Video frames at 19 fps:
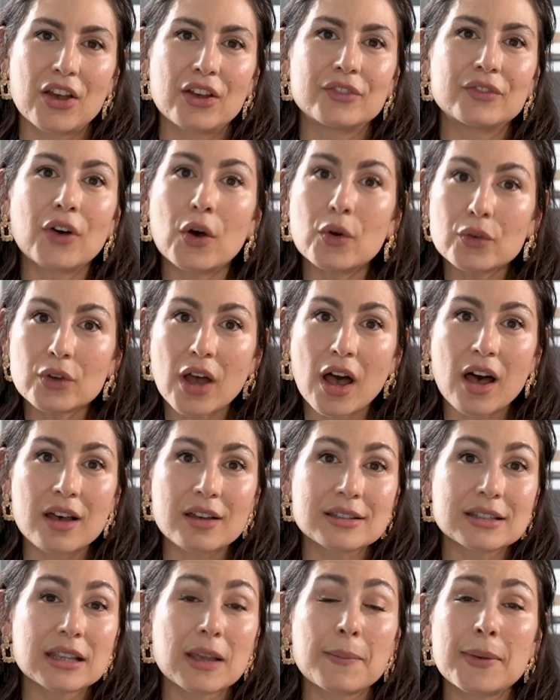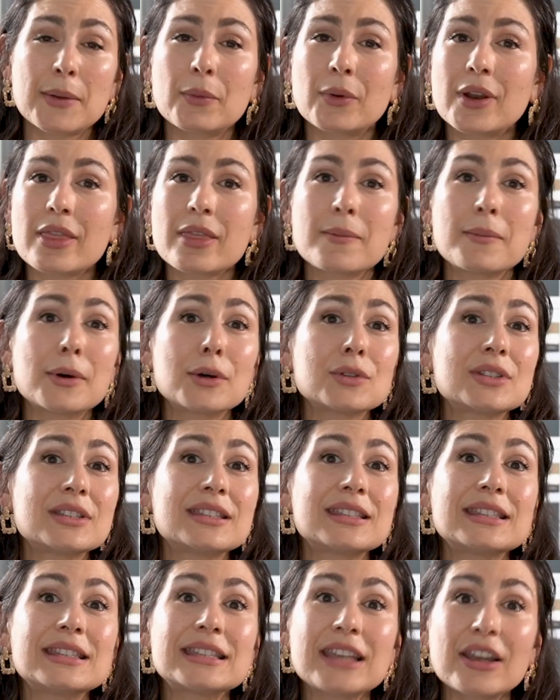Phone calls can be one of the most
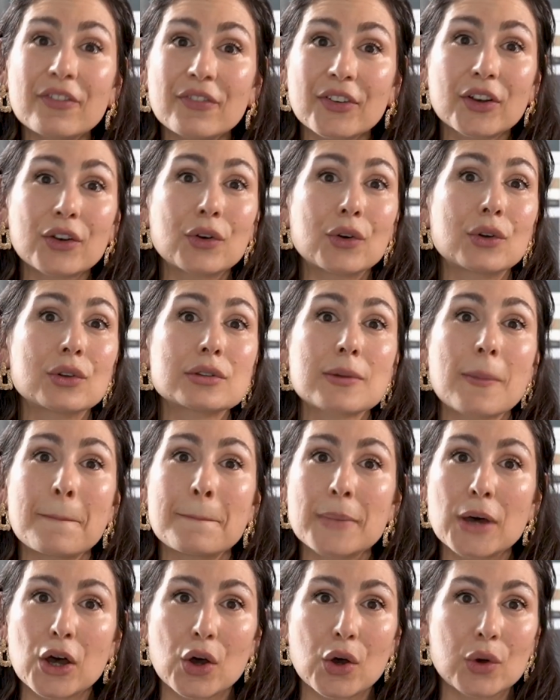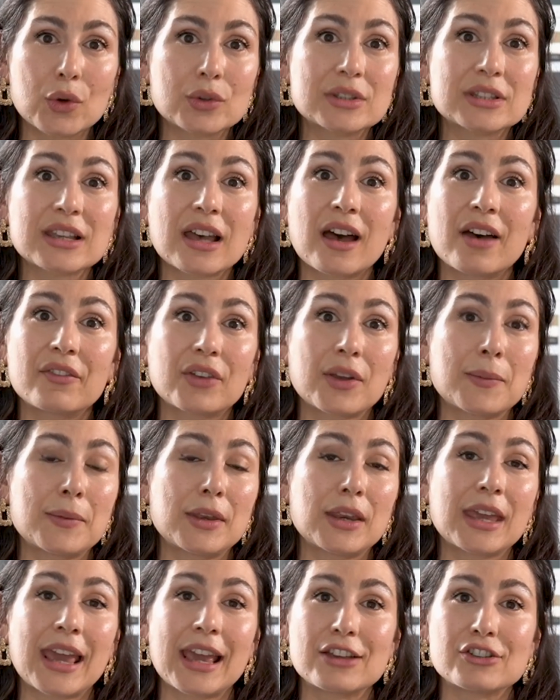difficult modes of
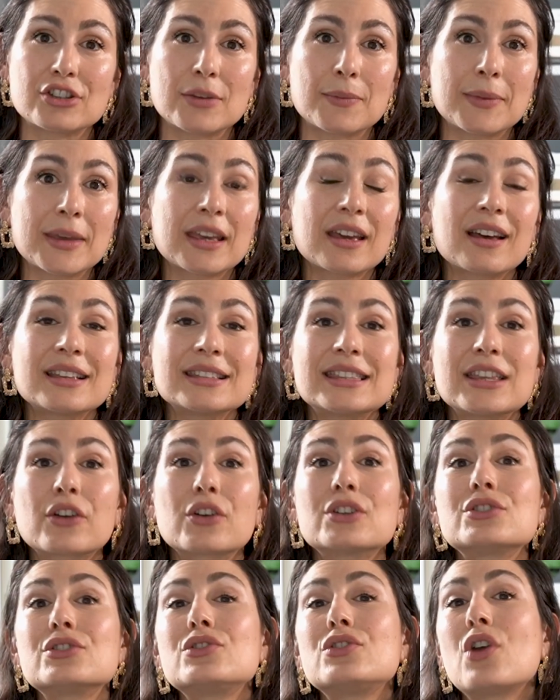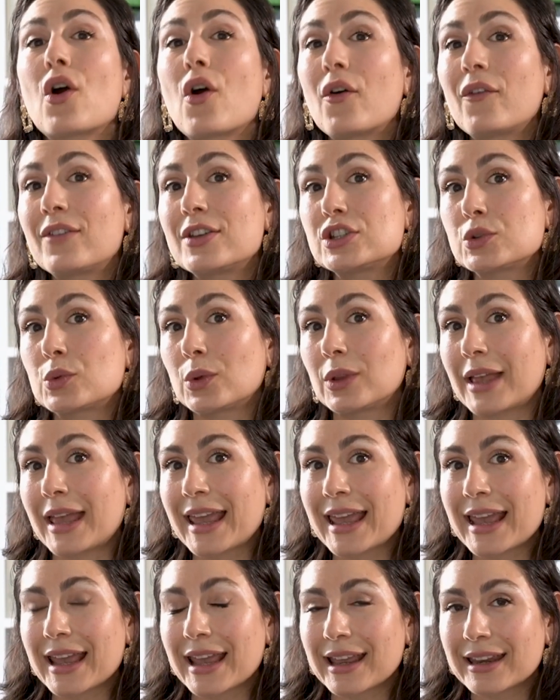communication because there is no visual
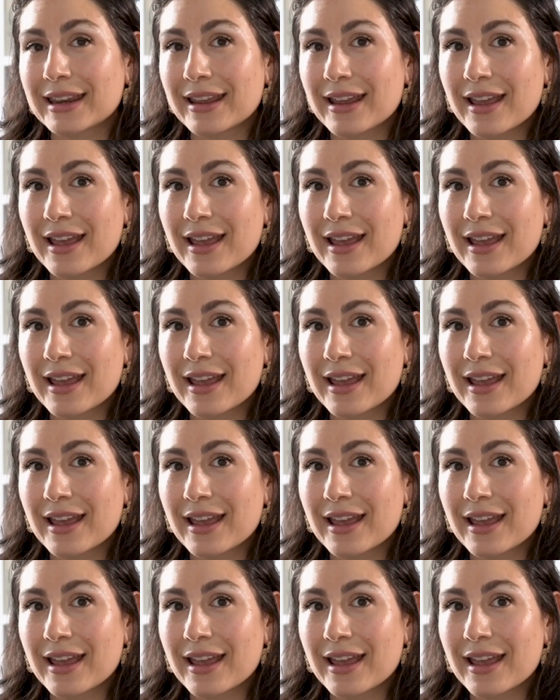aid.